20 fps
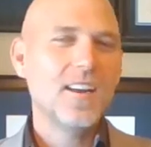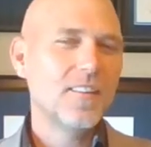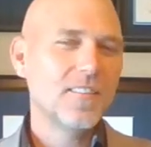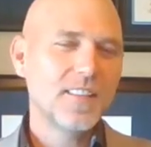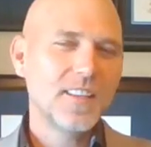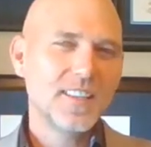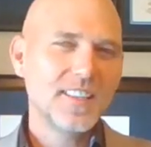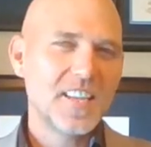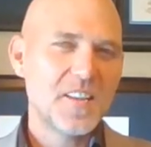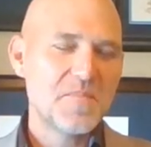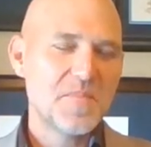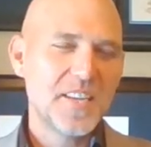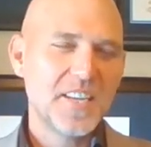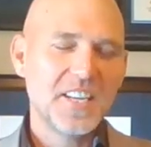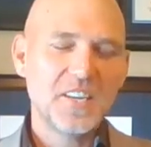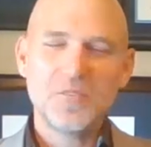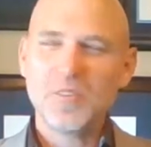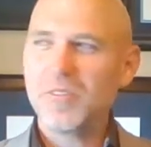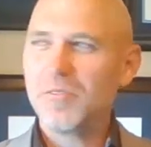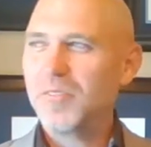don't think that made
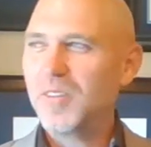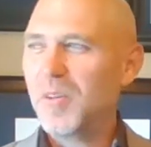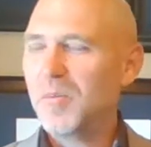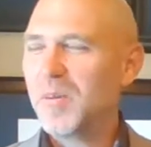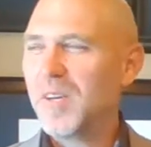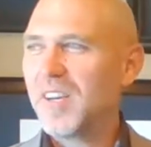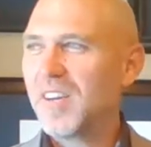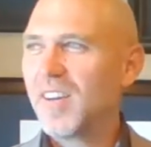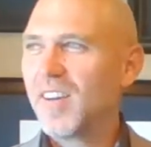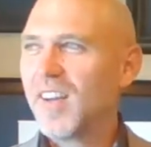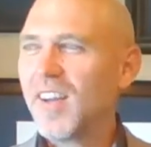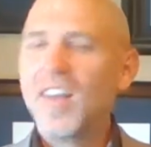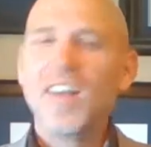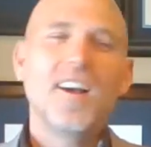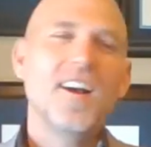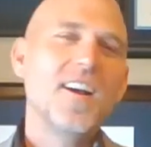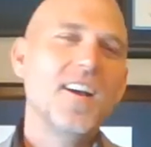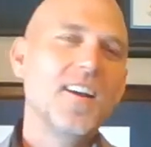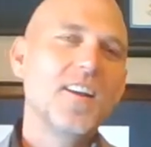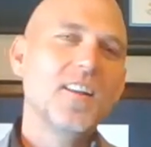anyone feel better.
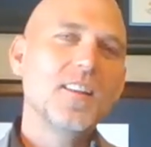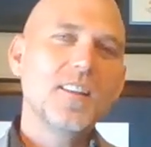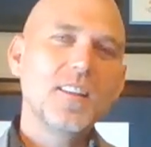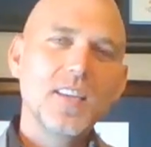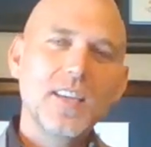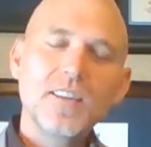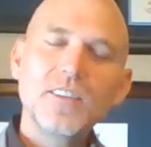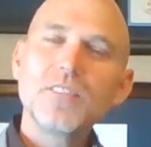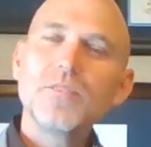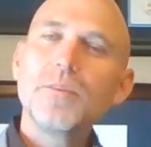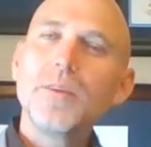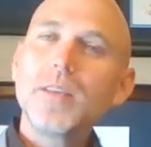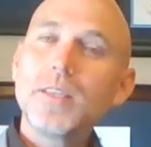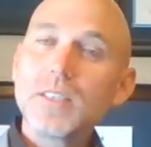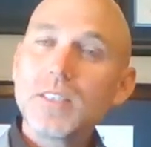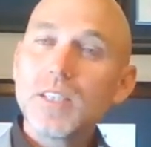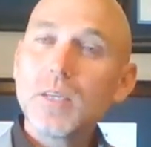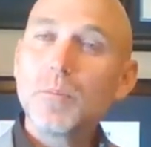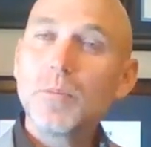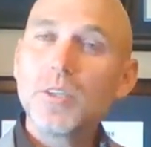It would be
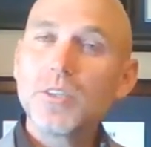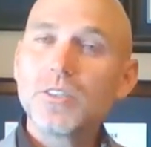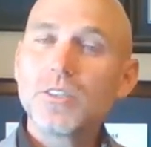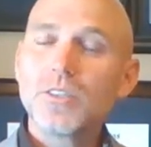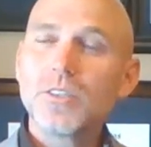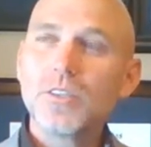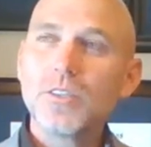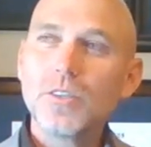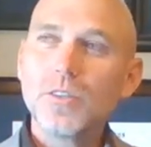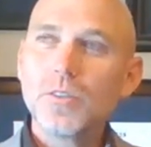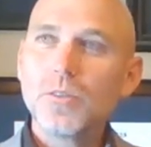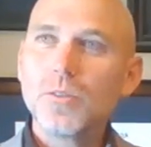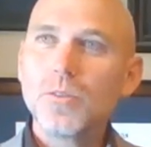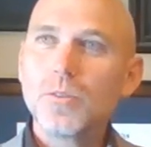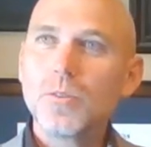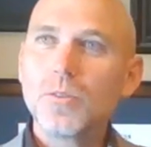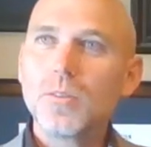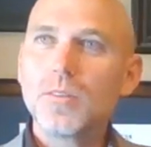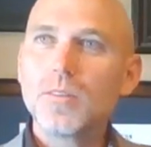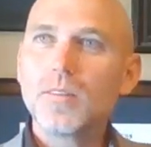similar
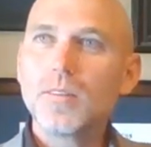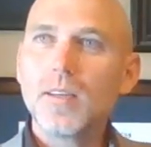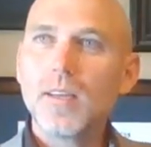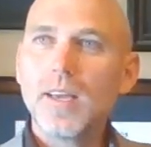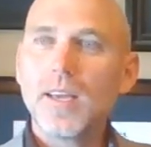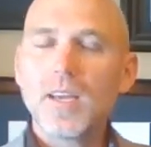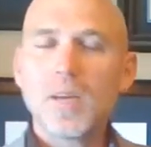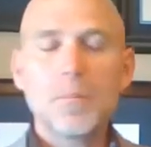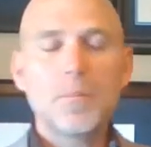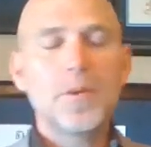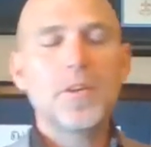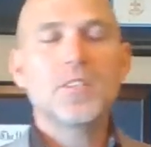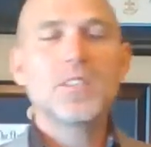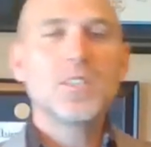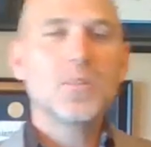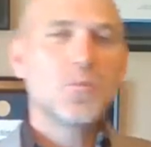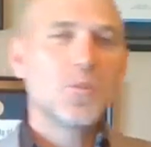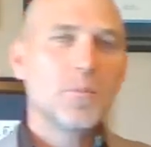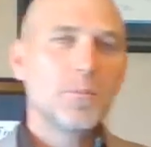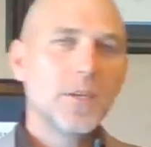to, a
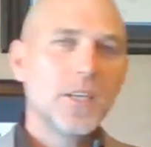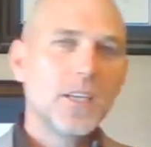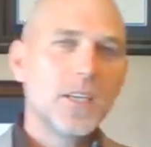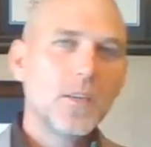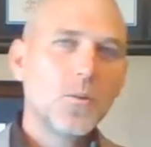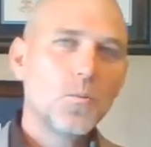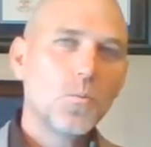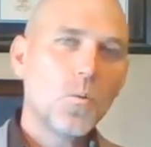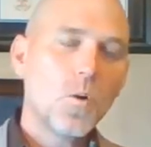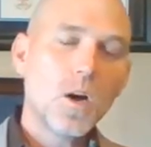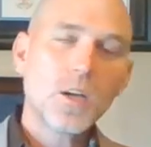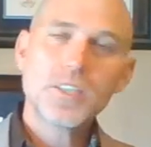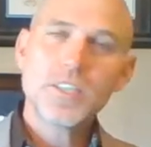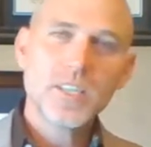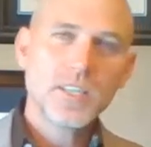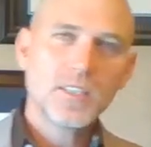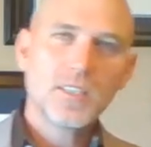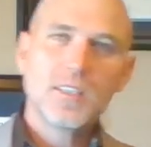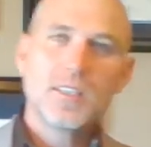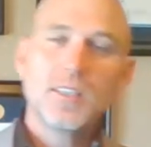comparison would be
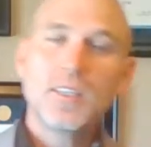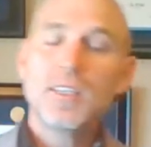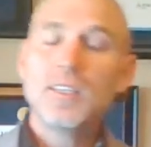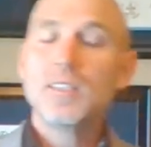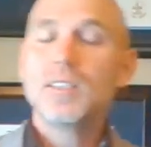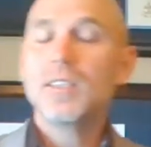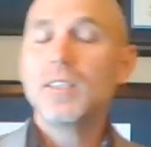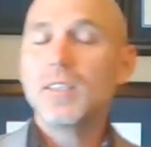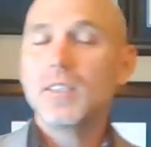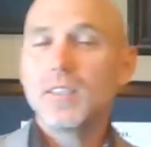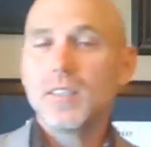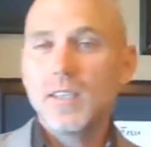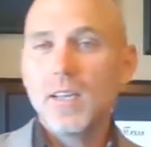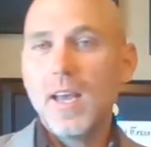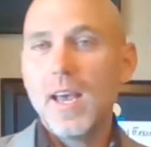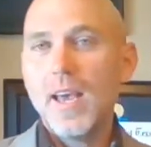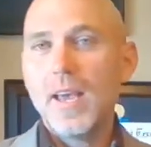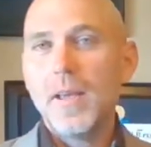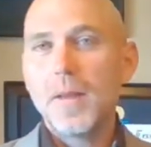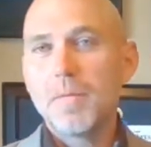Washington, D.C.
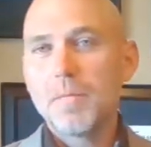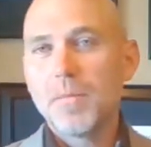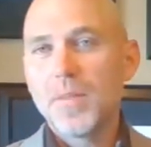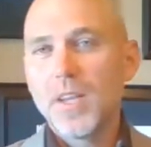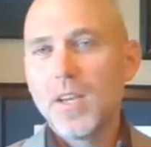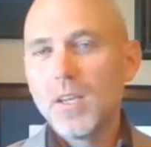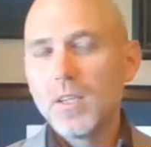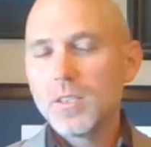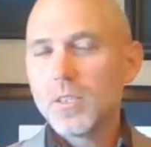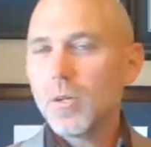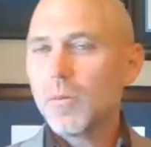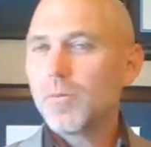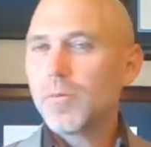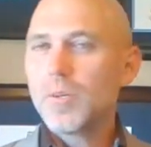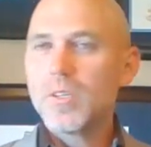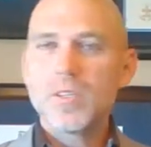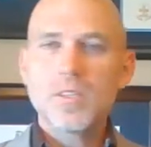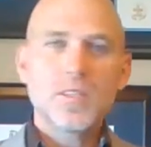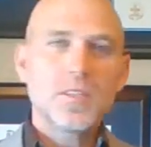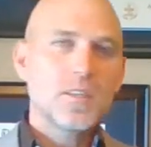today. So for
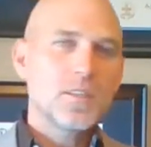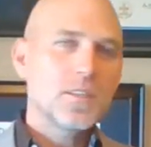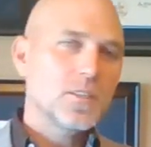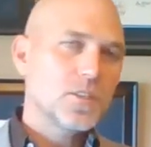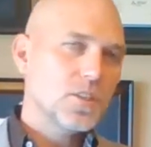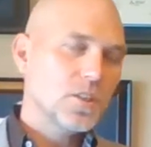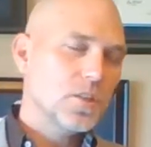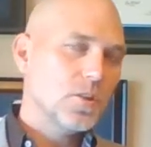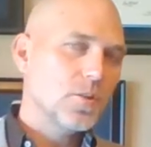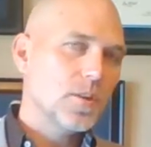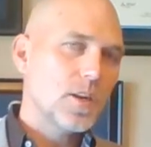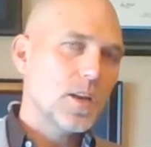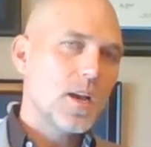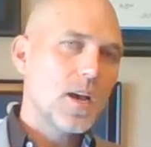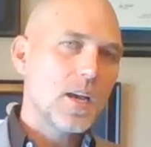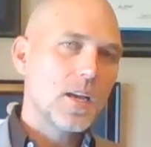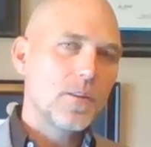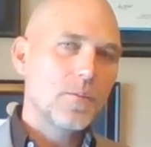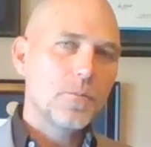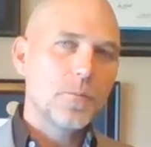instance, you and
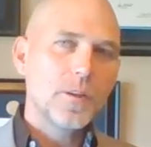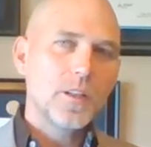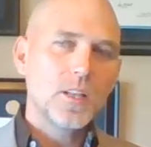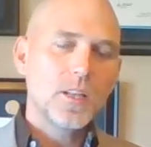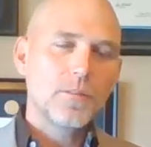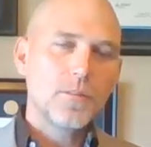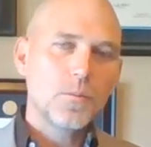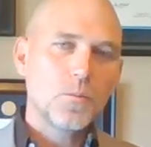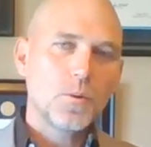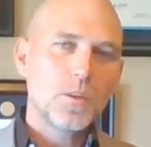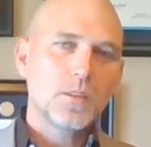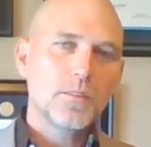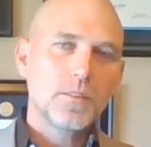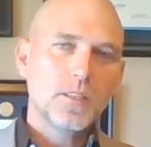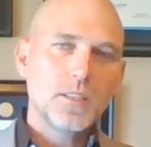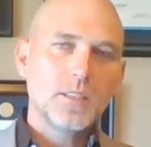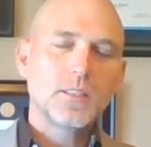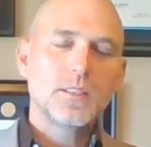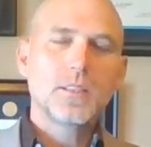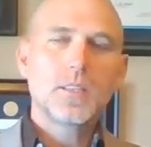I, if we live in one of
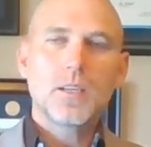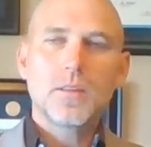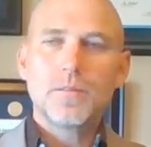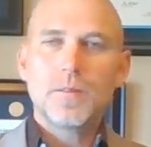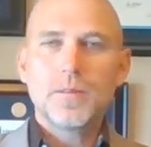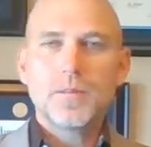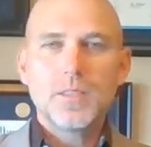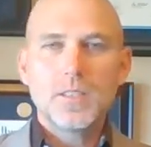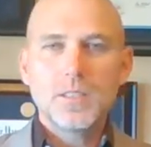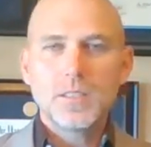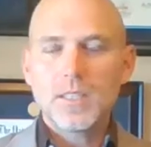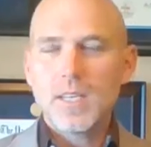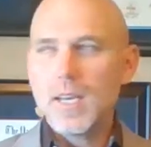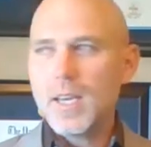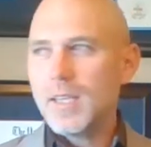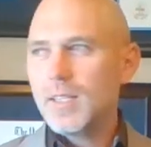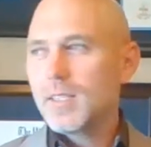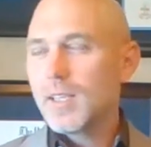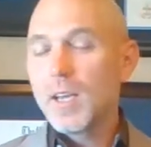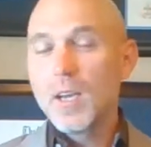these 50
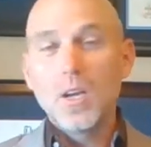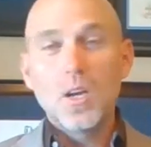states,